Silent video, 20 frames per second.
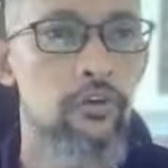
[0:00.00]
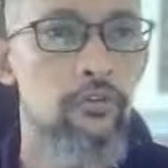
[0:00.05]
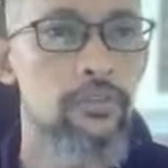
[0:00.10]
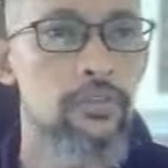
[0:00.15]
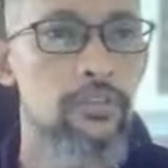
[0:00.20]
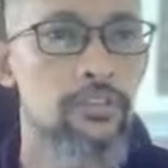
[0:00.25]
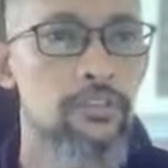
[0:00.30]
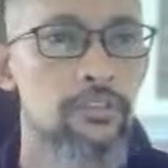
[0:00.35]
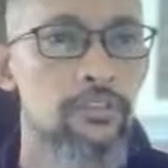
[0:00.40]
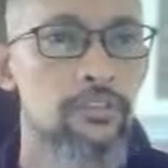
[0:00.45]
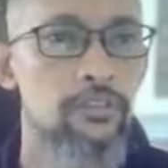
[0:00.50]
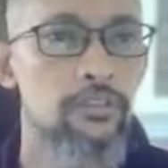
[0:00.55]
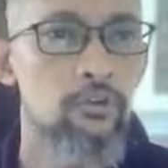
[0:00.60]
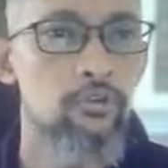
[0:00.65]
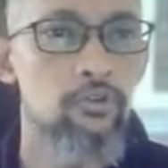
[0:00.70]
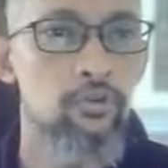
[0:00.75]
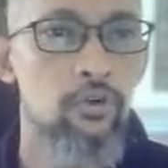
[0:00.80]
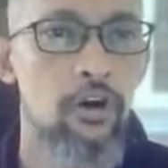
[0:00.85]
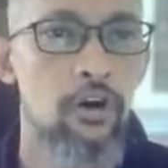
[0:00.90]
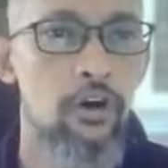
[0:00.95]
here, go
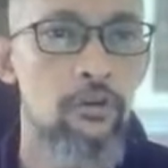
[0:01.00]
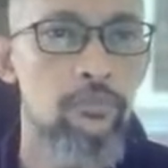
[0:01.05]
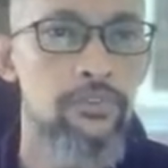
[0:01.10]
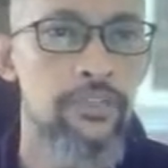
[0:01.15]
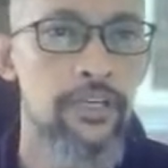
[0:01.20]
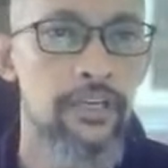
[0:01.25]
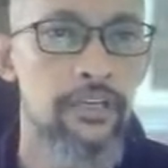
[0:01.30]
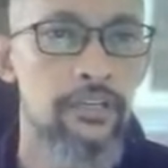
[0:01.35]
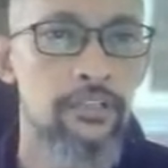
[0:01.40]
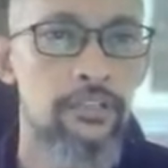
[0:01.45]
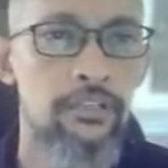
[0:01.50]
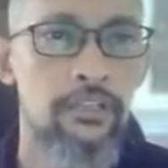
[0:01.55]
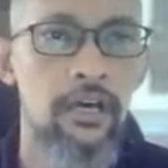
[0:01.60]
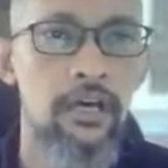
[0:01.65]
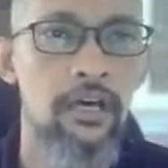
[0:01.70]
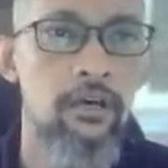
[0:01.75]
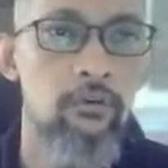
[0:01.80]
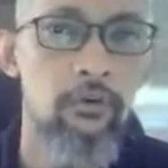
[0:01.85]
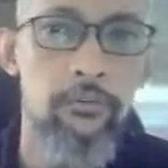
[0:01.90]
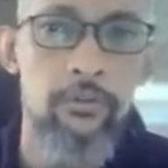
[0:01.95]
to object,
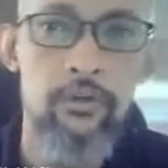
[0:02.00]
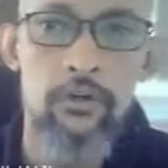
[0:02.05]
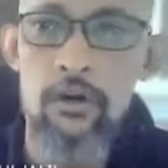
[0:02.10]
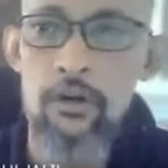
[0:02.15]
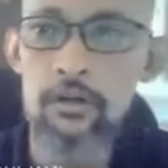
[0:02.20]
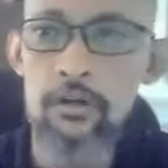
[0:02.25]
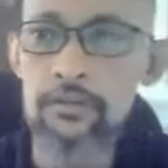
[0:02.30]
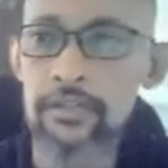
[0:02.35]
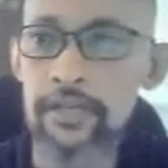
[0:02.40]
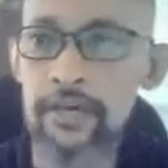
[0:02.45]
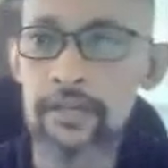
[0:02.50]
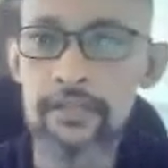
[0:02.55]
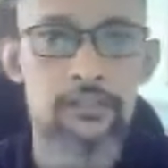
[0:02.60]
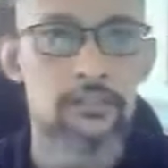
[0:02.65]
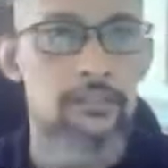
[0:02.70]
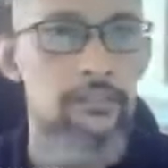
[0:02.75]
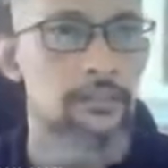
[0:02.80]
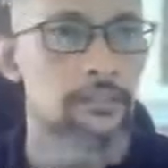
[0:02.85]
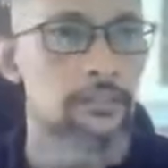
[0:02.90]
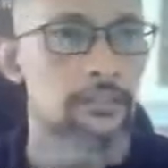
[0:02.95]
what we call that
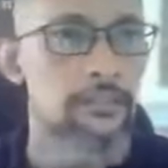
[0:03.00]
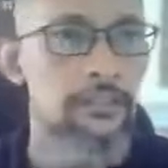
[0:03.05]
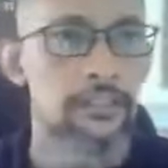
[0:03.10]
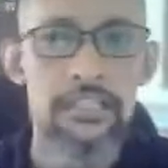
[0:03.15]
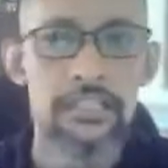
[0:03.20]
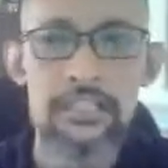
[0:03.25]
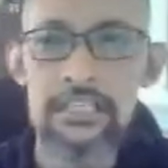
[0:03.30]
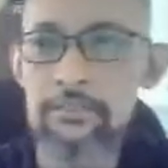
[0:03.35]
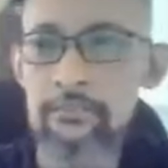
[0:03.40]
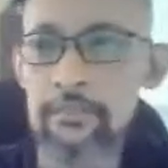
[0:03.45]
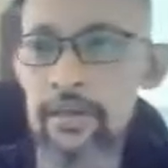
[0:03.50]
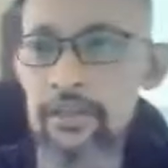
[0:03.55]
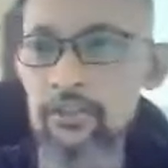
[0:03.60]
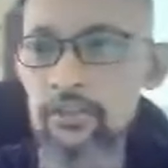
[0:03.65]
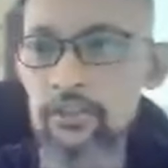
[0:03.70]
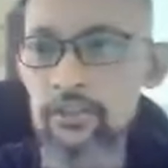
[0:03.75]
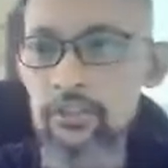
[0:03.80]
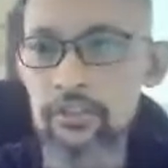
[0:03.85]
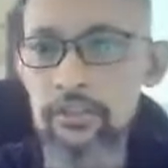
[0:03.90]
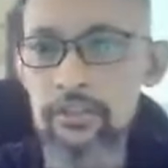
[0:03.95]

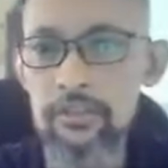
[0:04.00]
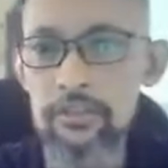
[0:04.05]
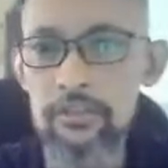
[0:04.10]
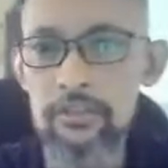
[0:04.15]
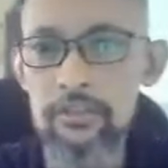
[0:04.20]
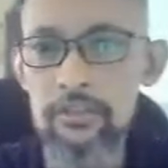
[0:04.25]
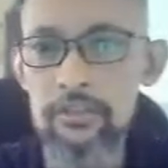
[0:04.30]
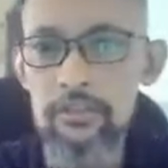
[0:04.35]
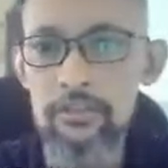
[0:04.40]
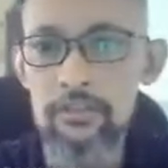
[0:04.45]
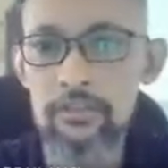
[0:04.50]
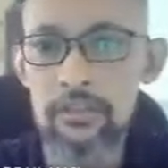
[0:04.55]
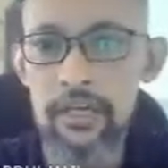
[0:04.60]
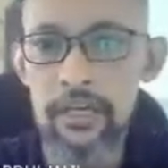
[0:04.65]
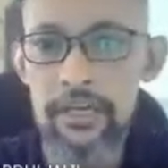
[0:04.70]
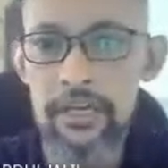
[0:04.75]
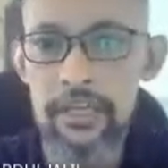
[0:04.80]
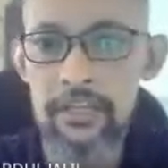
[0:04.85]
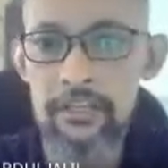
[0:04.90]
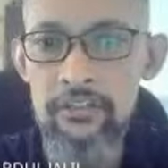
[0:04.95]
image,
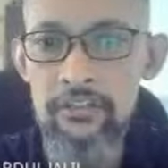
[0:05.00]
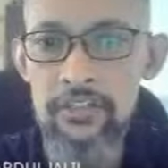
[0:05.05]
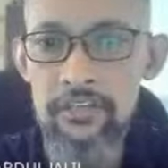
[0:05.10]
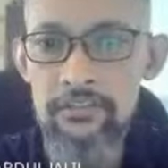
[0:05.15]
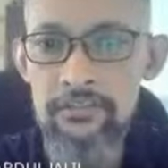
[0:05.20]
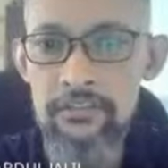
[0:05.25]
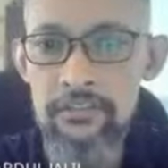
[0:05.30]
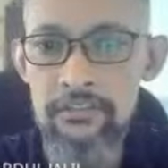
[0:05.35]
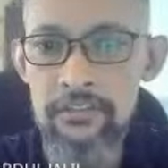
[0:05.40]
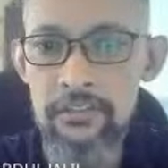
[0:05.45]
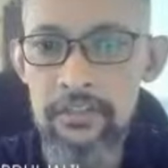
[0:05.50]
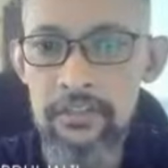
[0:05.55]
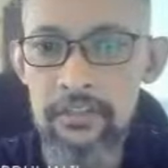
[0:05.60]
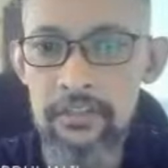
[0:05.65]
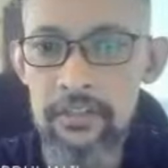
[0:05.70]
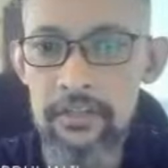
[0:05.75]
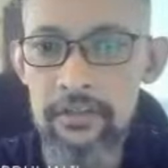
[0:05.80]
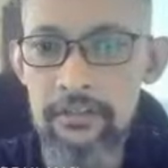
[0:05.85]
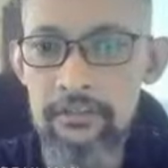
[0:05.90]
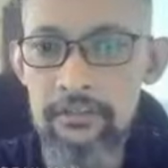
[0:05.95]
and adjust the scale
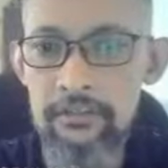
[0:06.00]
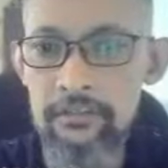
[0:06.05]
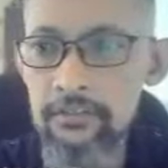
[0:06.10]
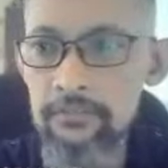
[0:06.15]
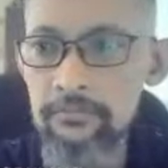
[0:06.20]
there, see?